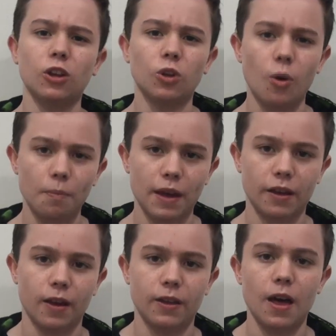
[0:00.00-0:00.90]
lot better,
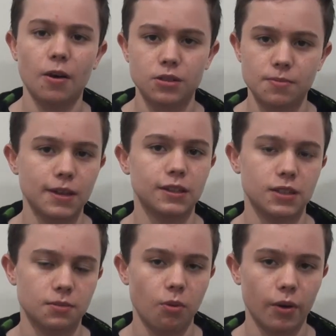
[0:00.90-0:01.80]
and that was a bit
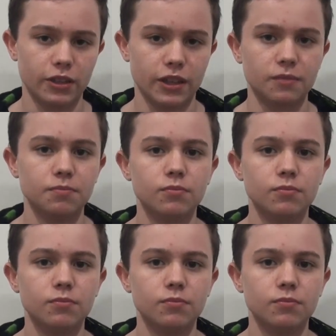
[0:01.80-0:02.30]
disappointing.